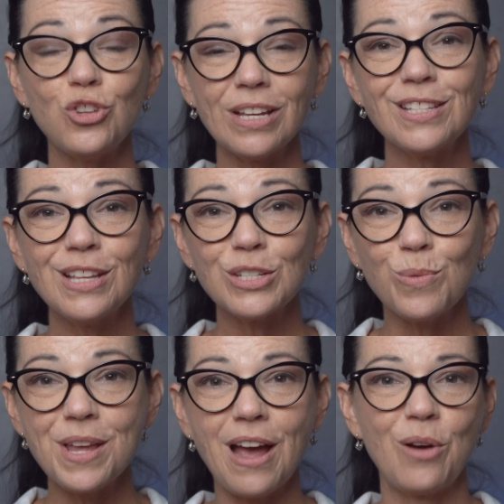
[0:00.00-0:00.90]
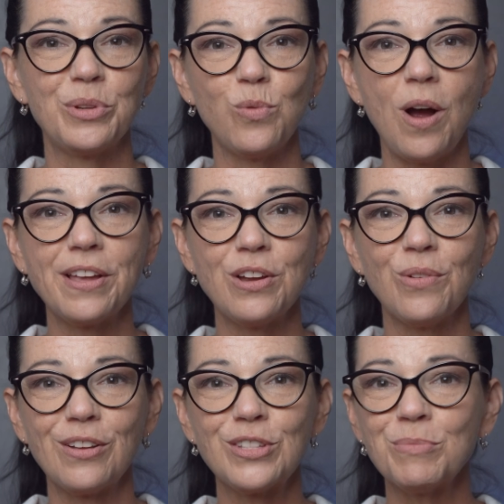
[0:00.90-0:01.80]
Just this week, I was walking
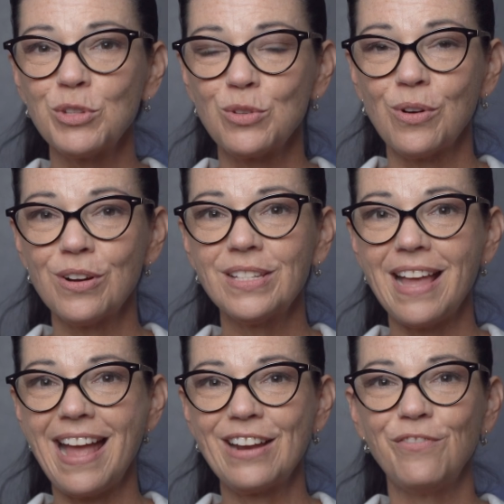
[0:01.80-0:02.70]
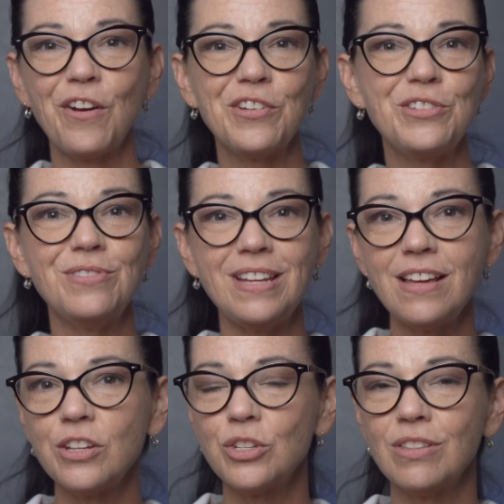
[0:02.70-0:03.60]
around some stores, and very
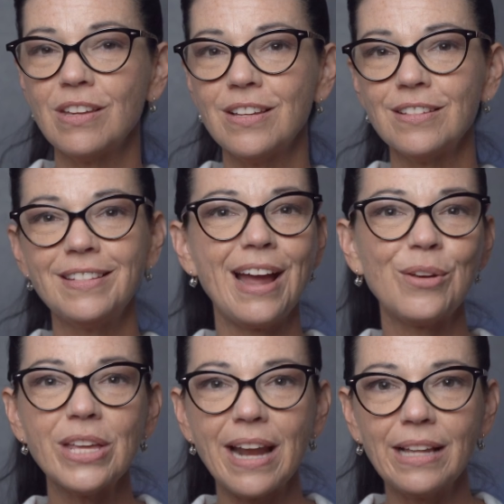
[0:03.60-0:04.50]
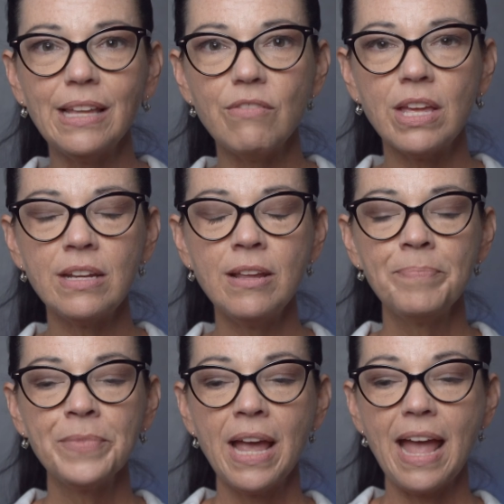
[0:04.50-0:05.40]
unique to the town that I live in,
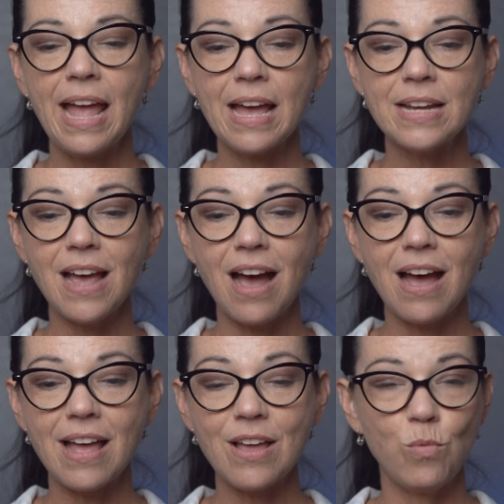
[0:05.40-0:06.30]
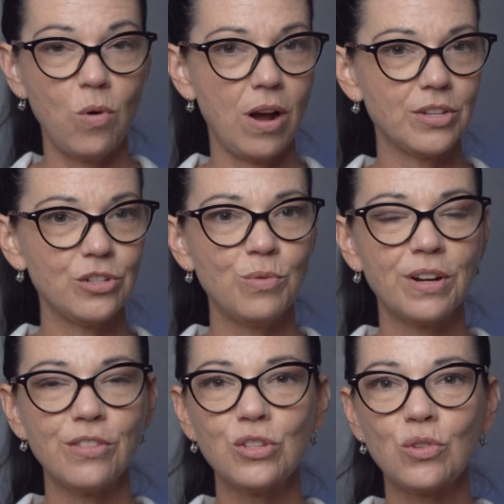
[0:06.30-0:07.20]
and I walked into
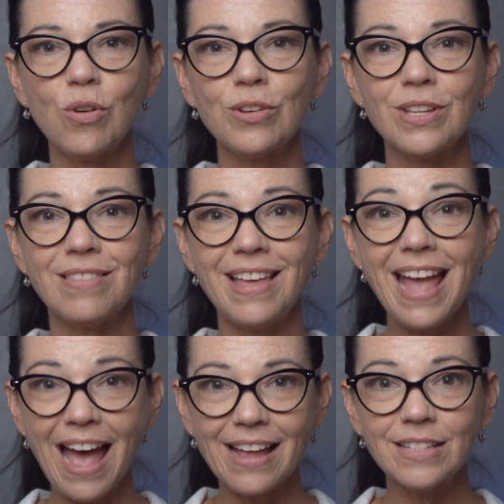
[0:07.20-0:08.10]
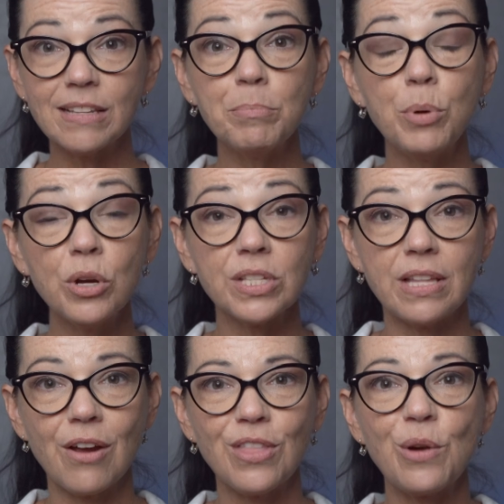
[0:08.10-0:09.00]
one of the stores and they had some books
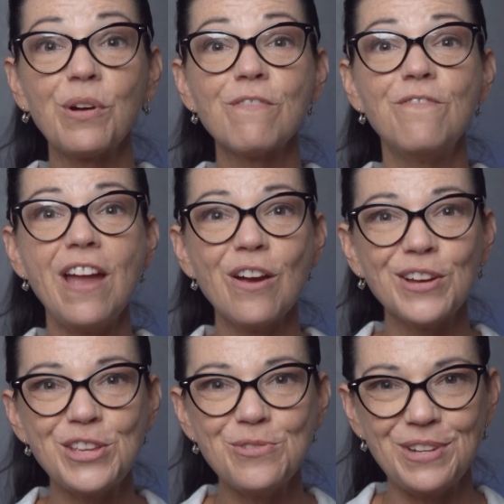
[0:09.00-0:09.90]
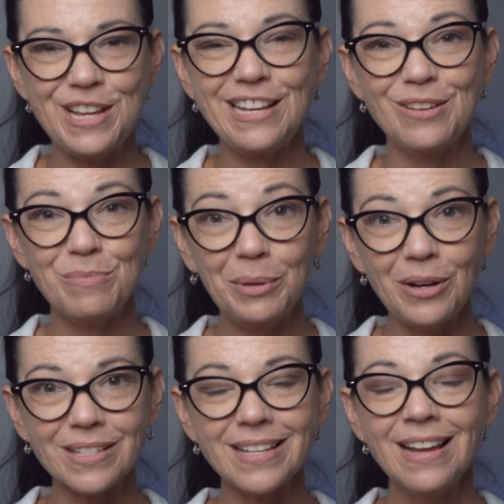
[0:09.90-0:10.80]
there that were very unique
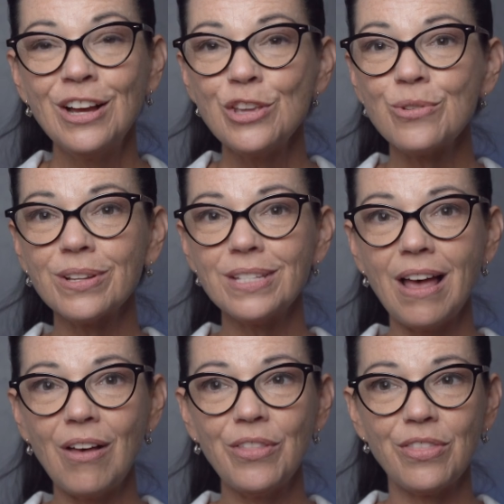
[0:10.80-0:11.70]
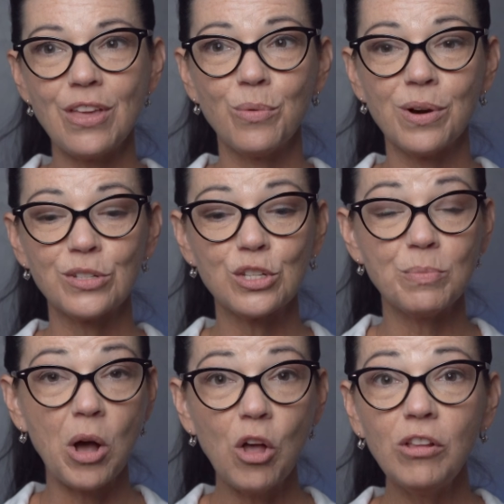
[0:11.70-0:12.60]
books. You could tell that they were
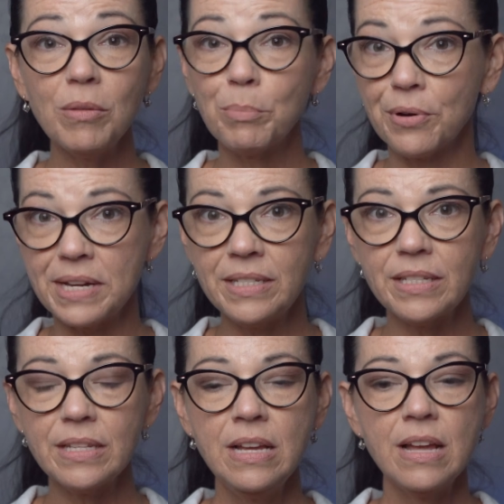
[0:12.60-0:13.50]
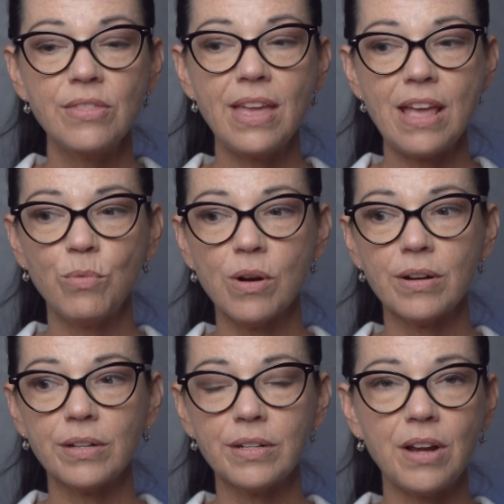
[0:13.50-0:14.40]
small prints. They
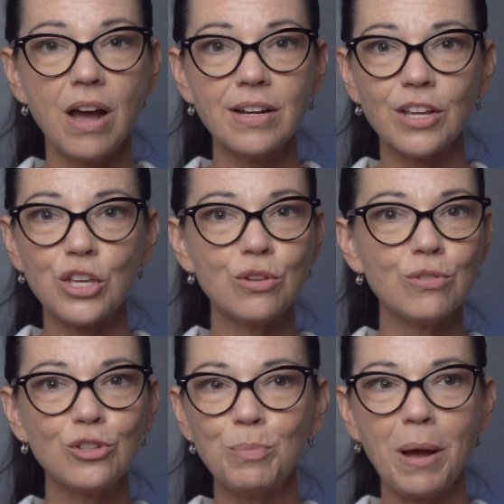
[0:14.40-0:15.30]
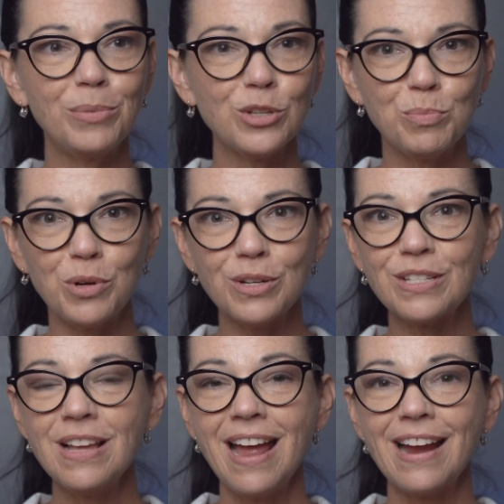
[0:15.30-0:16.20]
were not huge published
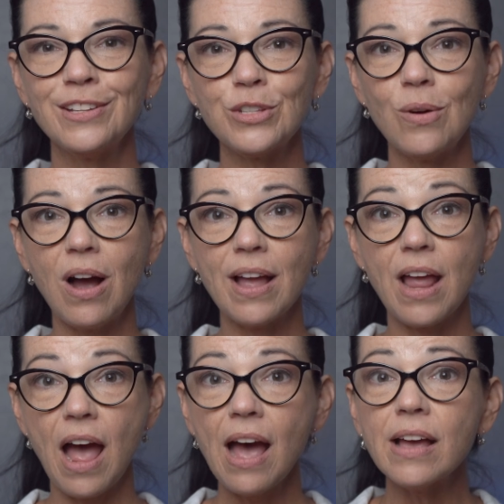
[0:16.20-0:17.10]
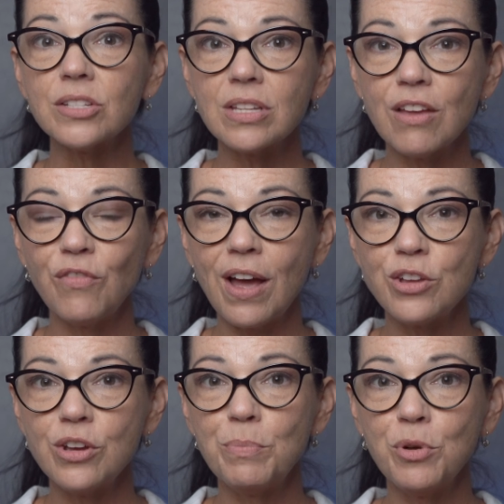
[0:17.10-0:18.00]
books. And so I asked if I
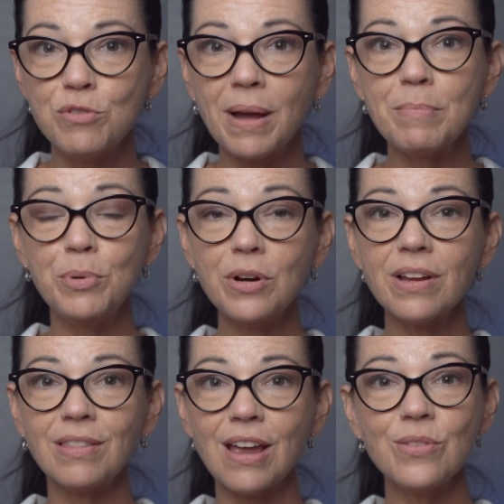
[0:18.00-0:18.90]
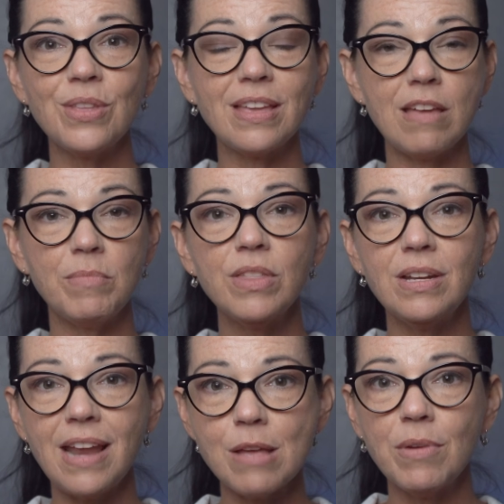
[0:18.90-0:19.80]
could put my book in there, and they gave me the
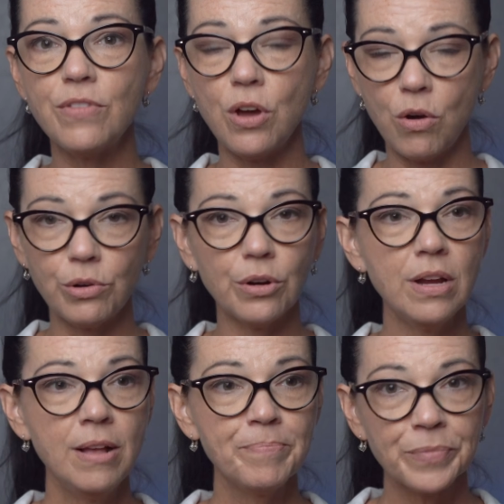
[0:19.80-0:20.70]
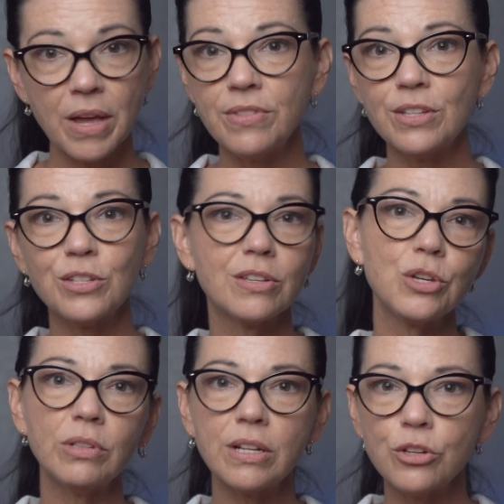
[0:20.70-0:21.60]
name of the owner of this
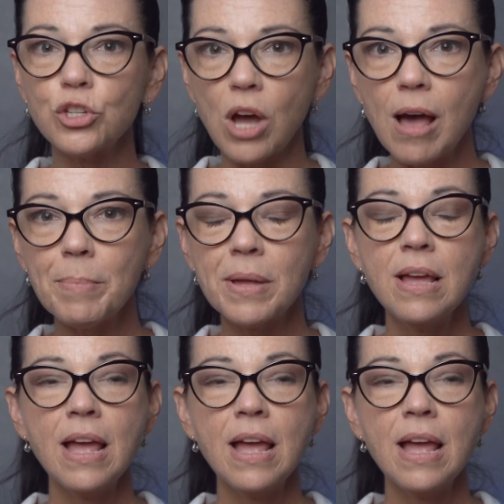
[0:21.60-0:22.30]
cute little shop.